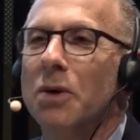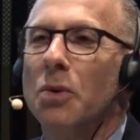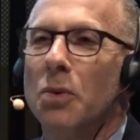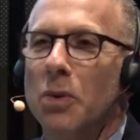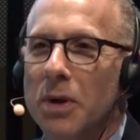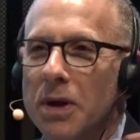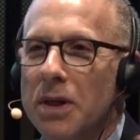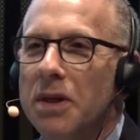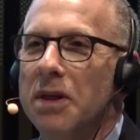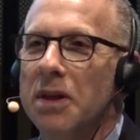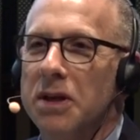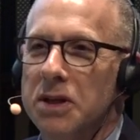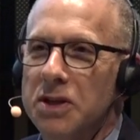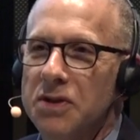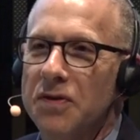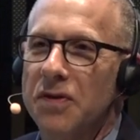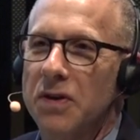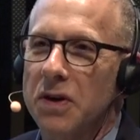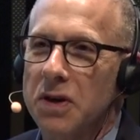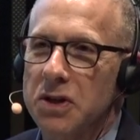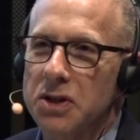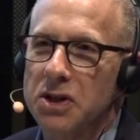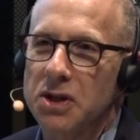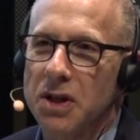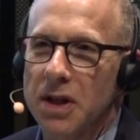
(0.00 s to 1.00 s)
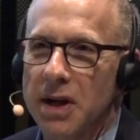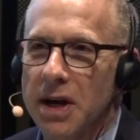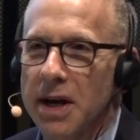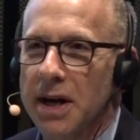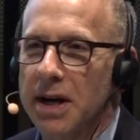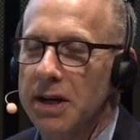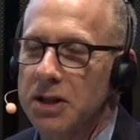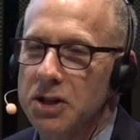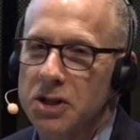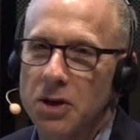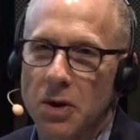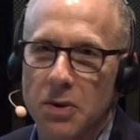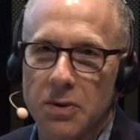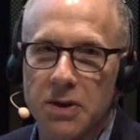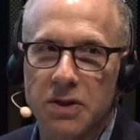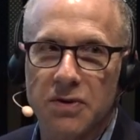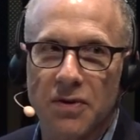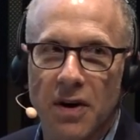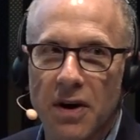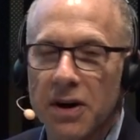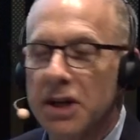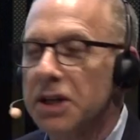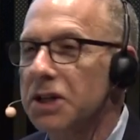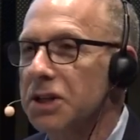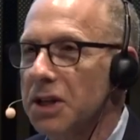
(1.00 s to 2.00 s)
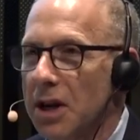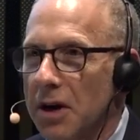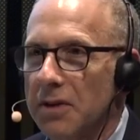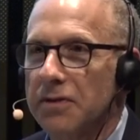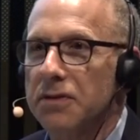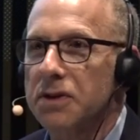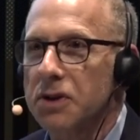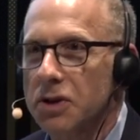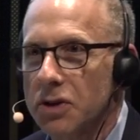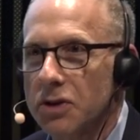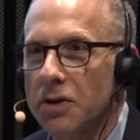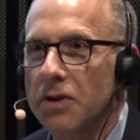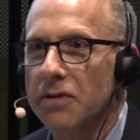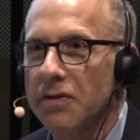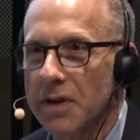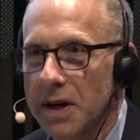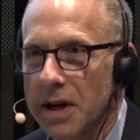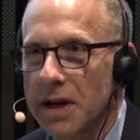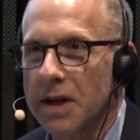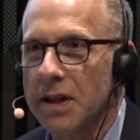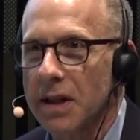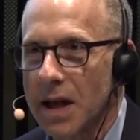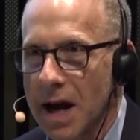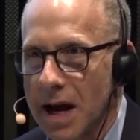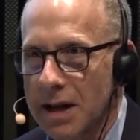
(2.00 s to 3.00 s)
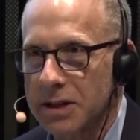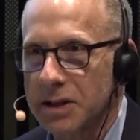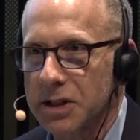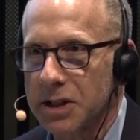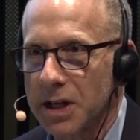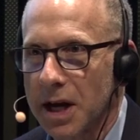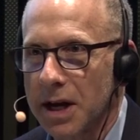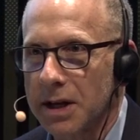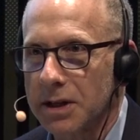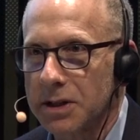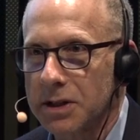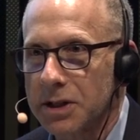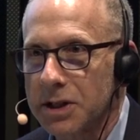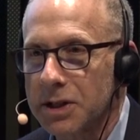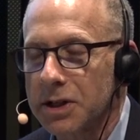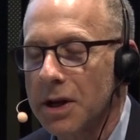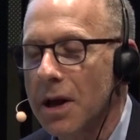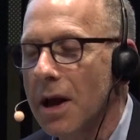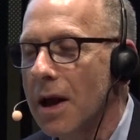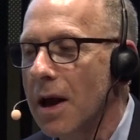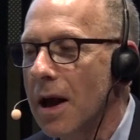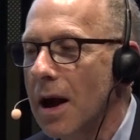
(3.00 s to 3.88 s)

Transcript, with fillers: with this first thing. And so it was very self-serving in that sense,